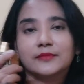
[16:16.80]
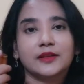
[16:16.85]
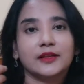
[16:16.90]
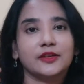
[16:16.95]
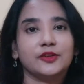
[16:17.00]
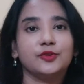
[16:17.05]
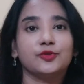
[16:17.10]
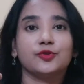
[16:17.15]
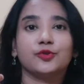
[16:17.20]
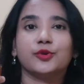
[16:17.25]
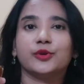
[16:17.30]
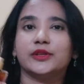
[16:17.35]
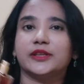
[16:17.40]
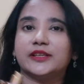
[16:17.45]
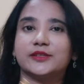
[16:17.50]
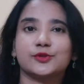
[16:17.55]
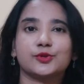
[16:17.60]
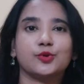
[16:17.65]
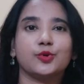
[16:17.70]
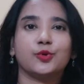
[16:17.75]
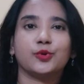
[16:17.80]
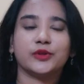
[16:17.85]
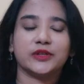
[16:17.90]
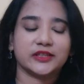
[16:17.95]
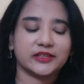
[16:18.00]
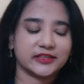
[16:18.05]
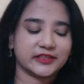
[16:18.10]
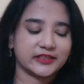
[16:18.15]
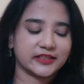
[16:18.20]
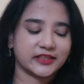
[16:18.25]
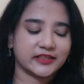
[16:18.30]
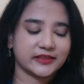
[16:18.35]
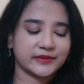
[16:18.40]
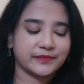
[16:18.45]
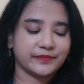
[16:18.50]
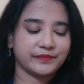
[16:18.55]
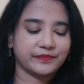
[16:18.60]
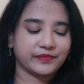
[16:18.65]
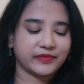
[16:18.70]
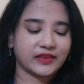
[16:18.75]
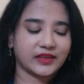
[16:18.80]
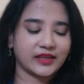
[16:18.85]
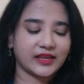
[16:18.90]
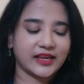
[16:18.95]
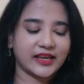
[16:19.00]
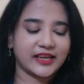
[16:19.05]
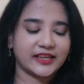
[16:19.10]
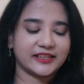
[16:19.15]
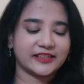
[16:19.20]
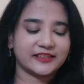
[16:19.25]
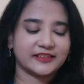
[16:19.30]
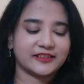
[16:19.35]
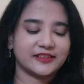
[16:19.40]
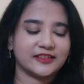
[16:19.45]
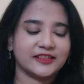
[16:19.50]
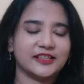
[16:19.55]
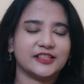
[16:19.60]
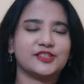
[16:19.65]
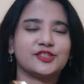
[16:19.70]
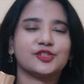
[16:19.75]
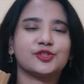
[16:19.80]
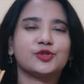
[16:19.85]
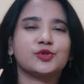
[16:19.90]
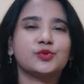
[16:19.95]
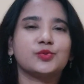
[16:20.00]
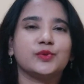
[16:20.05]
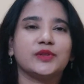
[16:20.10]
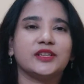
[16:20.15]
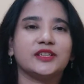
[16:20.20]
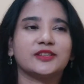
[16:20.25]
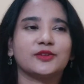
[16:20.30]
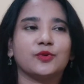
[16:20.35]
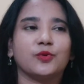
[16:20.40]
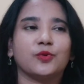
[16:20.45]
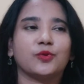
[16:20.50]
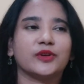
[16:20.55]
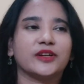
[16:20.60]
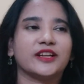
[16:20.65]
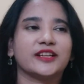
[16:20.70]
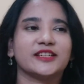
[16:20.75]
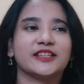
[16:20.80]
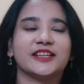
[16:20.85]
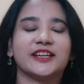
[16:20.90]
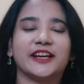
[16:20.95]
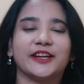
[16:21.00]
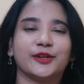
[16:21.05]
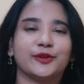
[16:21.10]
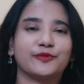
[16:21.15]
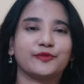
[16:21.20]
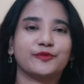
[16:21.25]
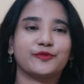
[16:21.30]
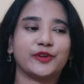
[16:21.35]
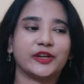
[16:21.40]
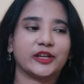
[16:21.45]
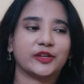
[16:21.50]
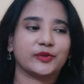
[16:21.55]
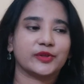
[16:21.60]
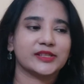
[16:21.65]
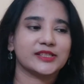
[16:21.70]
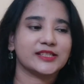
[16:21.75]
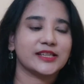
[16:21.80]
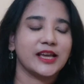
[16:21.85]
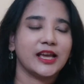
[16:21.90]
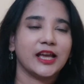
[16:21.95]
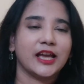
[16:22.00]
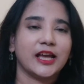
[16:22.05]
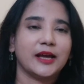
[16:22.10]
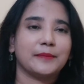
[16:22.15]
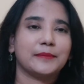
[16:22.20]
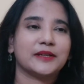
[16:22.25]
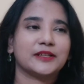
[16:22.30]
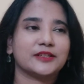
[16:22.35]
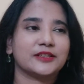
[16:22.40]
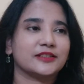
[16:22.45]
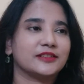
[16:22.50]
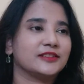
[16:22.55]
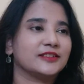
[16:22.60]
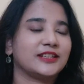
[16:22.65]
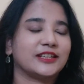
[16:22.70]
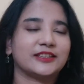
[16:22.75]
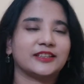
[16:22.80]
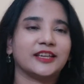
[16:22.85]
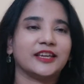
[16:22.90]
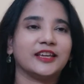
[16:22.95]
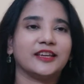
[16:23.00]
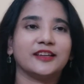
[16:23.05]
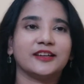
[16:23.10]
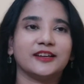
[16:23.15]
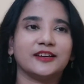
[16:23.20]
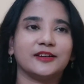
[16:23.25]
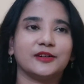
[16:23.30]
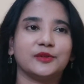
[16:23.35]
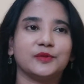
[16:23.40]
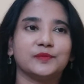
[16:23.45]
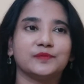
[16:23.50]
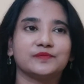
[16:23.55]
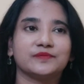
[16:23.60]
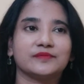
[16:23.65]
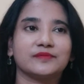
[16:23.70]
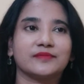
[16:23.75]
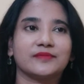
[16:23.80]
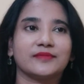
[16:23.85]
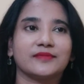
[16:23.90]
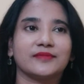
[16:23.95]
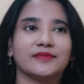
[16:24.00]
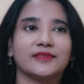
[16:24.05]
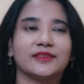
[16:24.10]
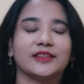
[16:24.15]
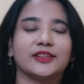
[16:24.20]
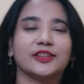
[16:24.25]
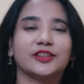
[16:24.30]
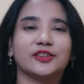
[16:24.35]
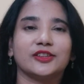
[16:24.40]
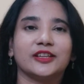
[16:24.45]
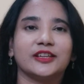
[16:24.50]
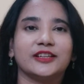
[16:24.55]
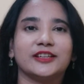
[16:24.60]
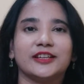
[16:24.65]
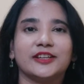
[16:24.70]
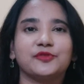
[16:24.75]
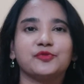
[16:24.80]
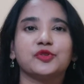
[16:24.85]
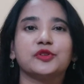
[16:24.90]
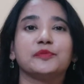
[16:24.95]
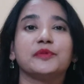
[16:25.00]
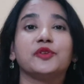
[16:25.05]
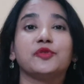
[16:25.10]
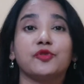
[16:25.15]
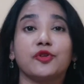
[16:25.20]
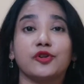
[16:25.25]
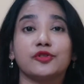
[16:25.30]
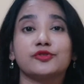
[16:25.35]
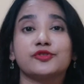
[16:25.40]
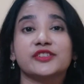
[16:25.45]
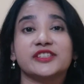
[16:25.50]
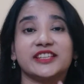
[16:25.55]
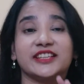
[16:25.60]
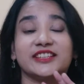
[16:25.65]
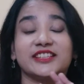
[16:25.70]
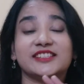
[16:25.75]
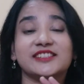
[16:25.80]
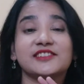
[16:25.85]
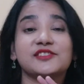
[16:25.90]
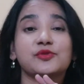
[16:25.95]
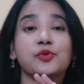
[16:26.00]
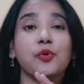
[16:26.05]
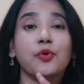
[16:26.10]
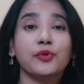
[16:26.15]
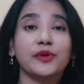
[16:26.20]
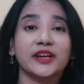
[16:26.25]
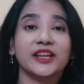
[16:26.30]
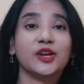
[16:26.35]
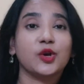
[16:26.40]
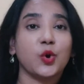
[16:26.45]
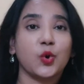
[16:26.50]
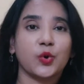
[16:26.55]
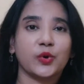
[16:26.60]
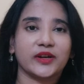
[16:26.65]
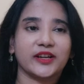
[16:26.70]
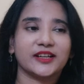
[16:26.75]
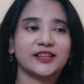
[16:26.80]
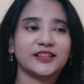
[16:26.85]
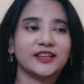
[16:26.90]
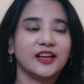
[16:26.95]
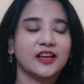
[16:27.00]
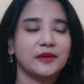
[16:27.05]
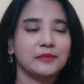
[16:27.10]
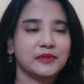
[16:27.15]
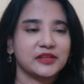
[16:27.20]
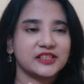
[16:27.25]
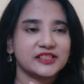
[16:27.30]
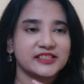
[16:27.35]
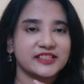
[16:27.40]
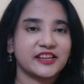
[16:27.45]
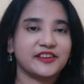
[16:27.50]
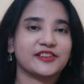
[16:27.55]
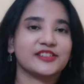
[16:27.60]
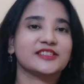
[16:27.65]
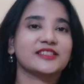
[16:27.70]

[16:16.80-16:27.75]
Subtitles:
you know, there's coconut in it. And it's a sweet coconutty kind of fragrance, but nothing, it would be wrong to say this is only coconut, because there